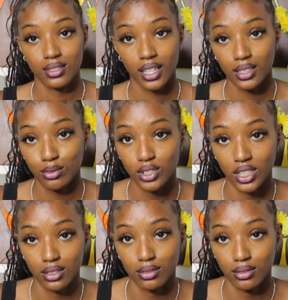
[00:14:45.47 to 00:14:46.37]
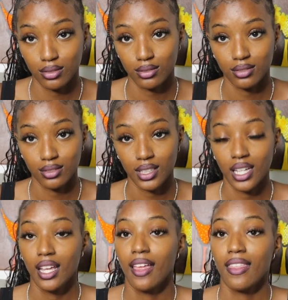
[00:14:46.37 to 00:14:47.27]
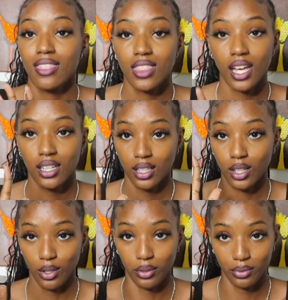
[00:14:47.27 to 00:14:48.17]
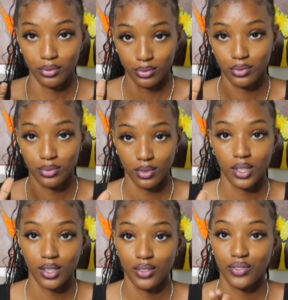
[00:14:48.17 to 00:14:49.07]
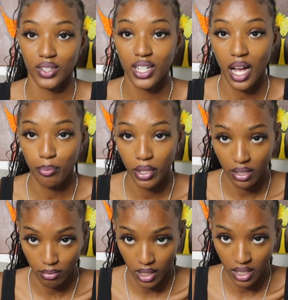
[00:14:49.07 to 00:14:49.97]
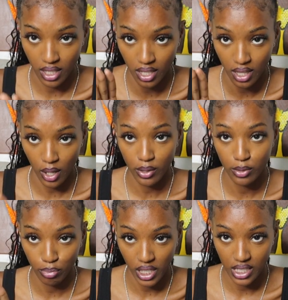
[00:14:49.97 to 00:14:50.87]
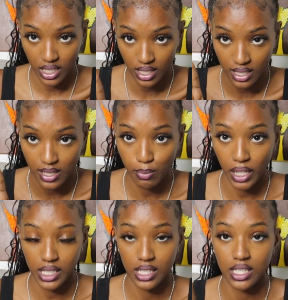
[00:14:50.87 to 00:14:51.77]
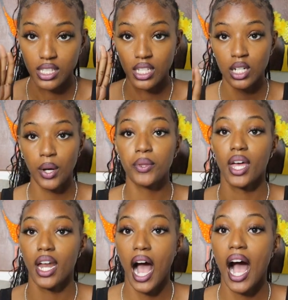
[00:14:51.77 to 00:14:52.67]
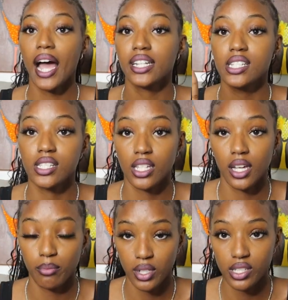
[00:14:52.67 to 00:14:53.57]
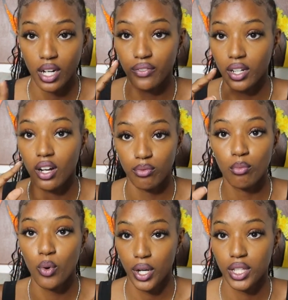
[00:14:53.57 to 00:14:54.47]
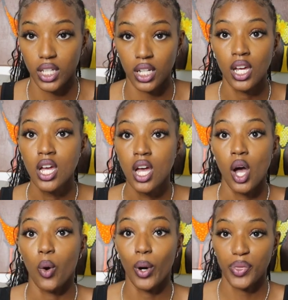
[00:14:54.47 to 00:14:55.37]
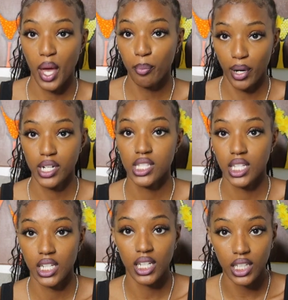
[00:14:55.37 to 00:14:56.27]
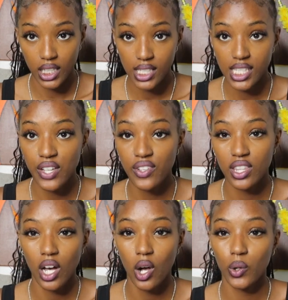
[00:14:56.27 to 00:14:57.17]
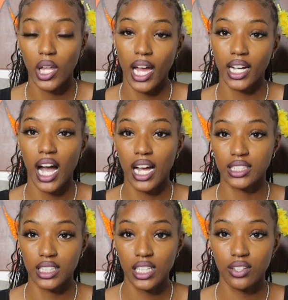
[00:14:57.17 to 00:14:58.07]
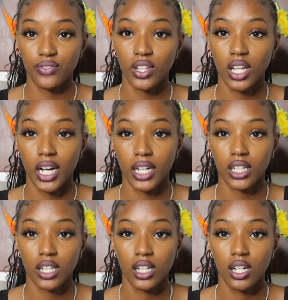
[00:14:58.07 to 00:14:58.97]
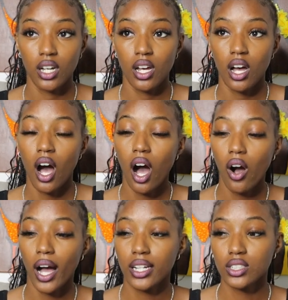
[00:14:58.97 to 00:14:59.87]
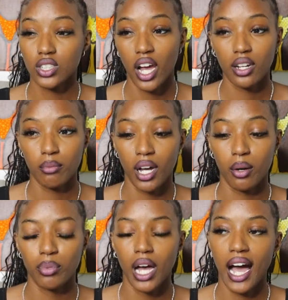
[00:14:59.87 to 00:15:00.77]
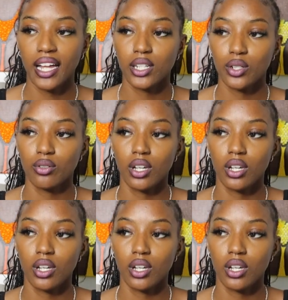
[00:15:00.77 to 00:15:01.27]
thank you, Jesus. Thank you. for not putting me in those places and spaces to know that I am deserving of more than what that person is. Even though, like, I did feel like, oh, I can try them out, but I knew